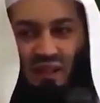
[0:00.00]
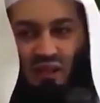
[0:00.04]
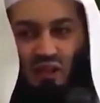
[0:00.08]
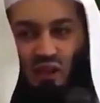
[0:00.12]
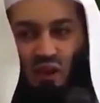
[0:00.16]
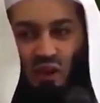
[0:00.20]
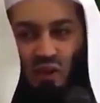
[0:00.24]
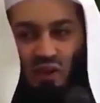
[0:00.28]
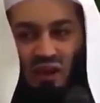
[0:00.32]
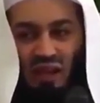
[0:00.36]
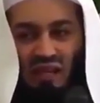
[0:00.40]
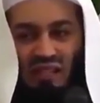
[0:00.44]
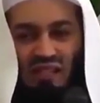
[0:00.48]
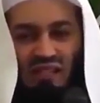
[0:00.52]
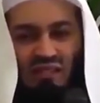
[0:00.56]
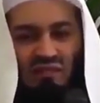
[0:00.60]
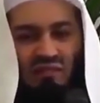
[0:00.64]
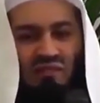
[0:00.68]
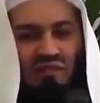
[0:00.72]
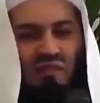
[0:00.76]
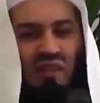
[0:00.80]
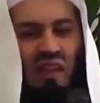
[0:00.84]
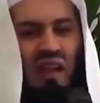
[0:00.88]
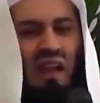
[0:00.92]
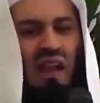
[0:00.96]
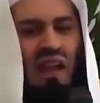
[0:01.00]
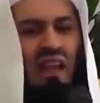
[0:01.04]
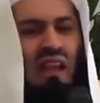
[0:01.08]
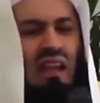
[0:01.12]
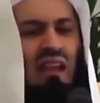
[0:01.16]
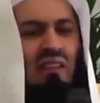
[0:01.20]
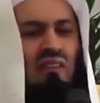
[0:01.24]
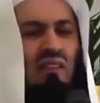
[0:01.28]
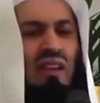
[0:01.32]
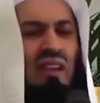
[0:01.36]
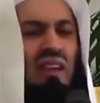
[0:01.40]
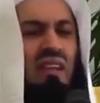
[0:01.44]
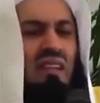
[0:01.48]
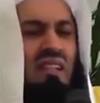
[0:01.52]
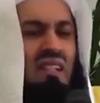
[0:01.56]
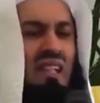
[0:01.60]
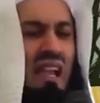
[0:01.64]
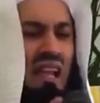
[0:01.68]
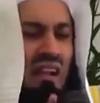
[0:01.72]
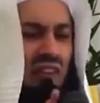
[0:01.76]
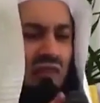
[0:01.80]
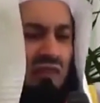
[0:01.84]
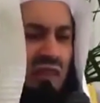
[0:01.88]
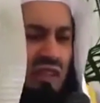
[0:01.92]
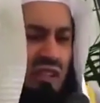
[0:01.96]
known as very, very
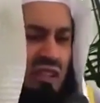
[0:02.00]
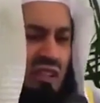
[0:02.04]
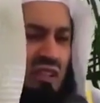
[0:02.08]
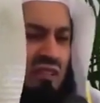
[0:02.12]
selfish.